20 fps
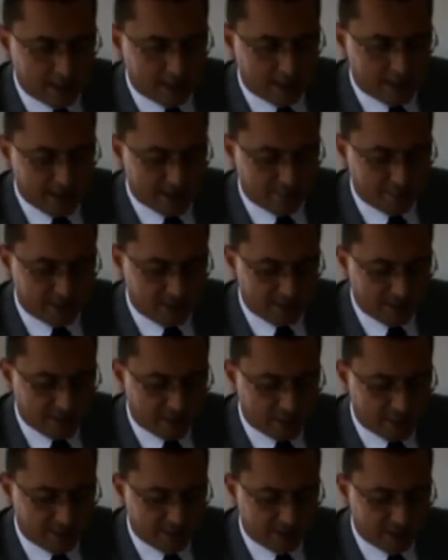Uh, I believe,
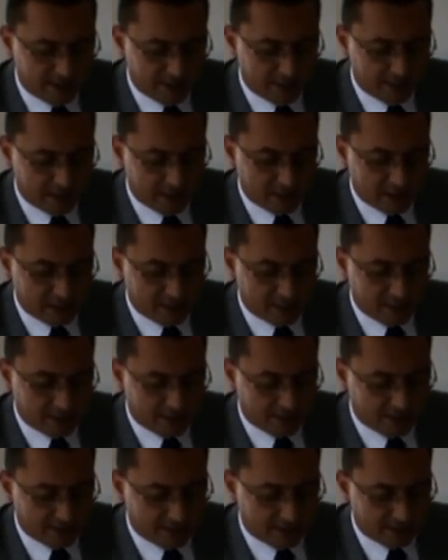however, that
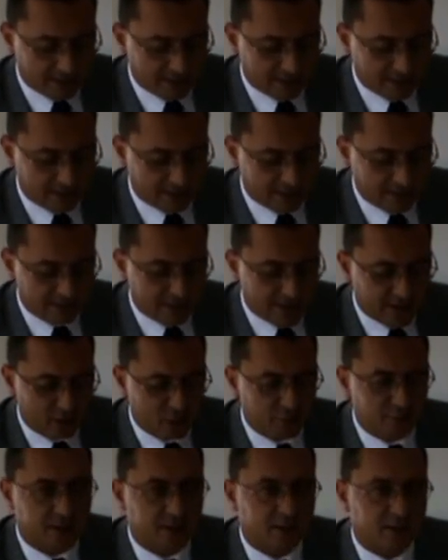uh, this
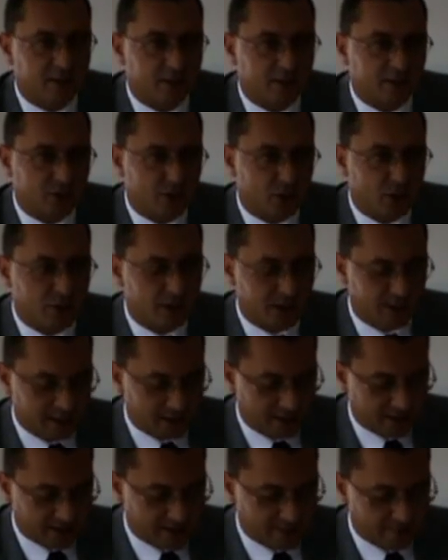argument
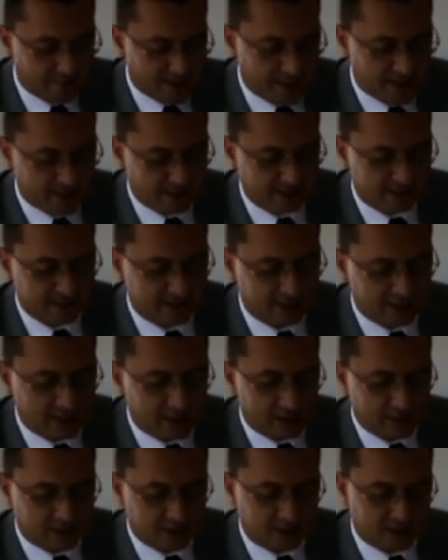wrongly compares
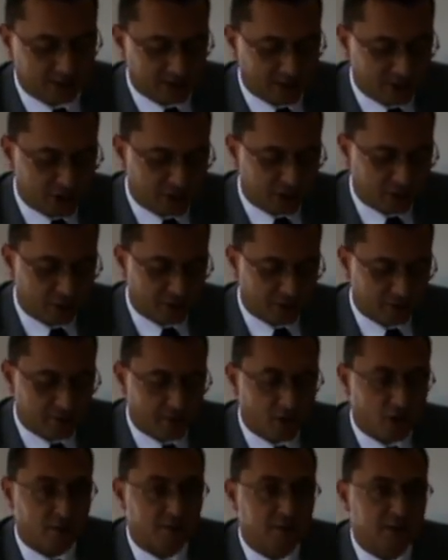the structural
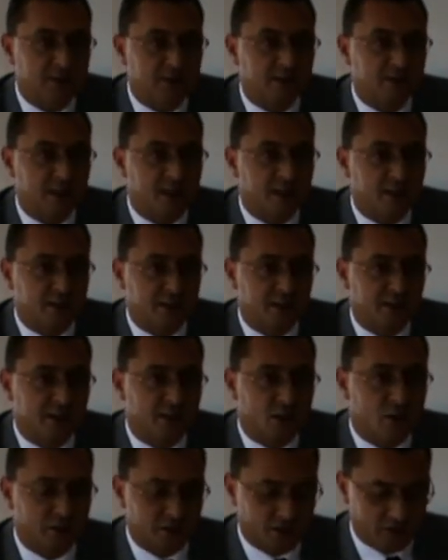reforms under the
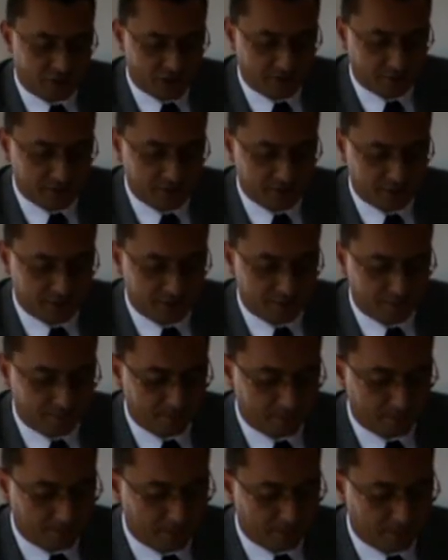loan agreement
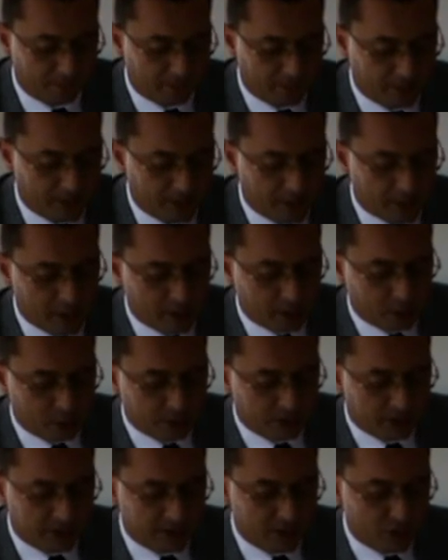to
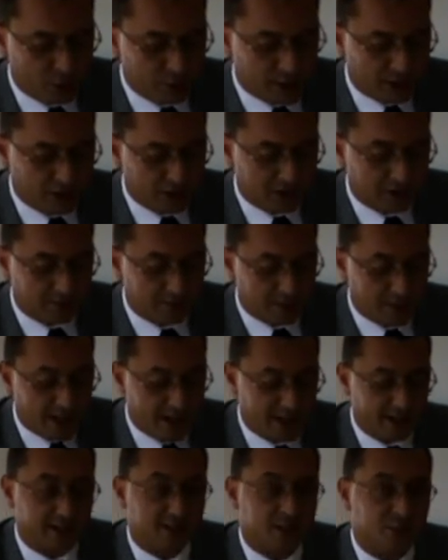the situation
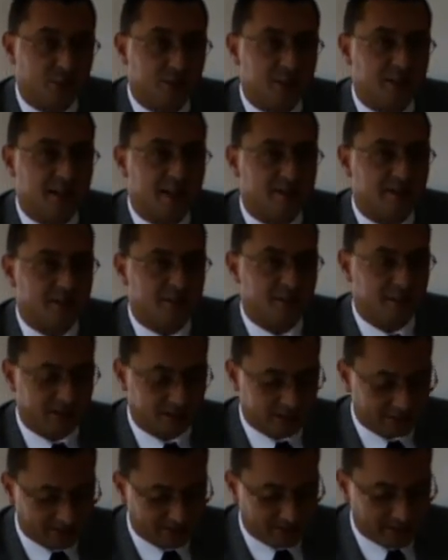prior to the
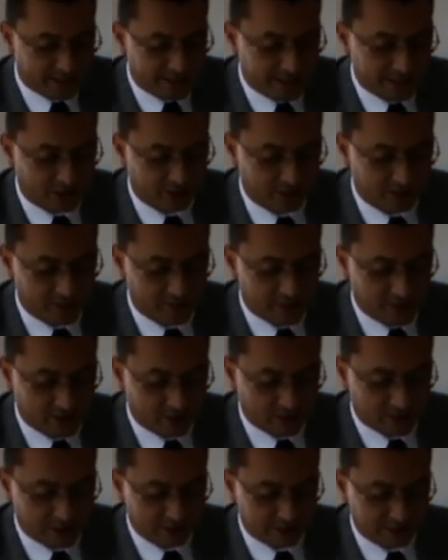government's financial
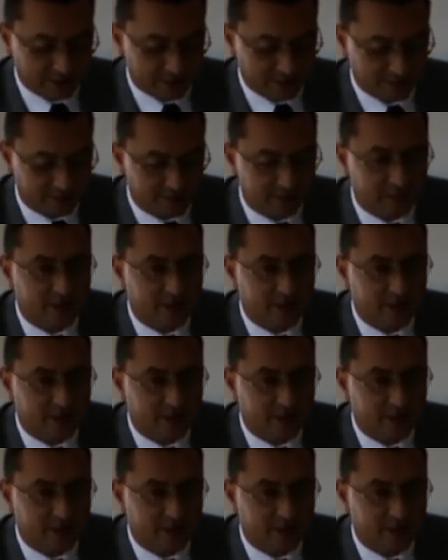difficulties.